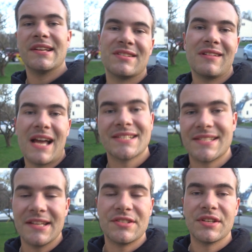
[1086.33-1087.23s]
is the last
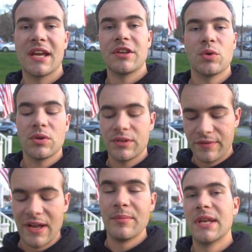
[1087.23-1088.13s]
day to get your
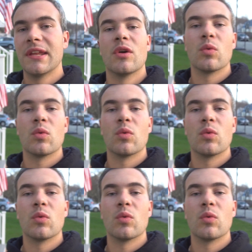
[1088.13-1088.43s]
Divine Media